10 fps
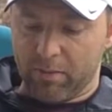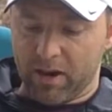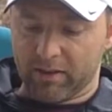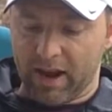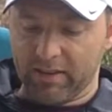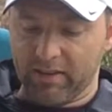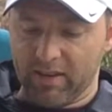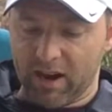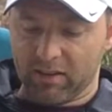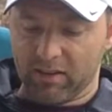because I'd
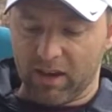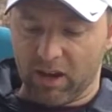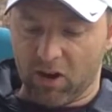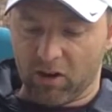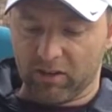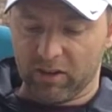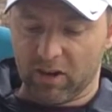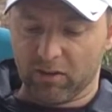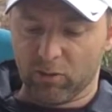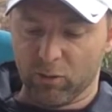seen Tyson get carsick
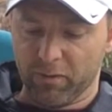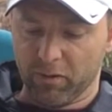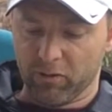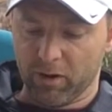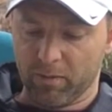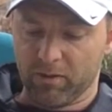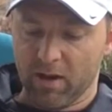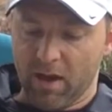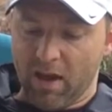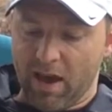on school field trips,
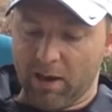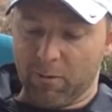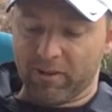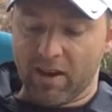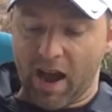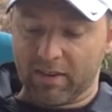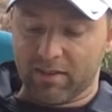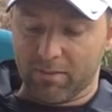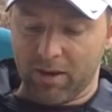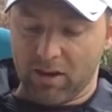and it was not
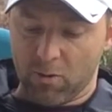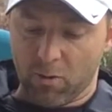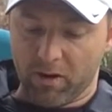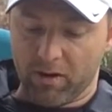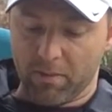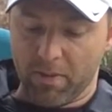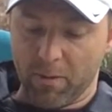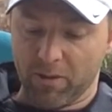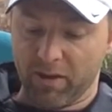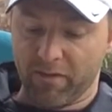something you wanted to be
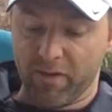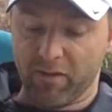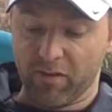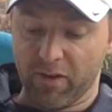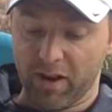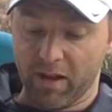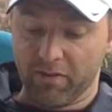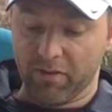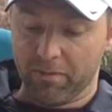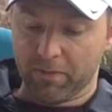within 50 feet
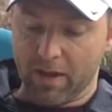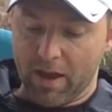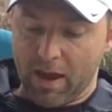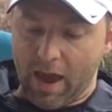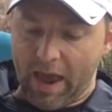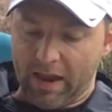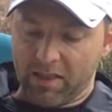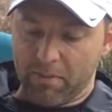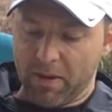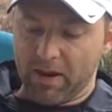of. Hang in
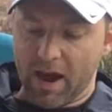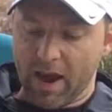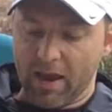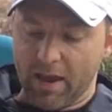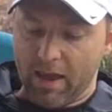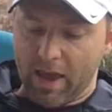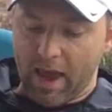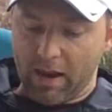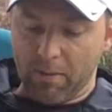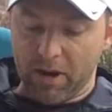there, big guy.
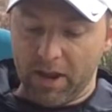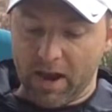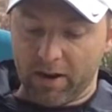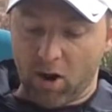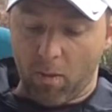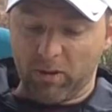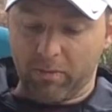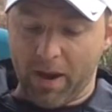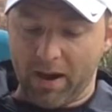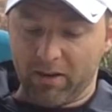Anybody got a garbage
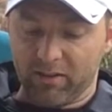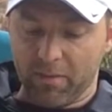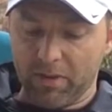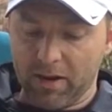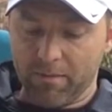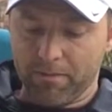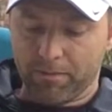bag or something?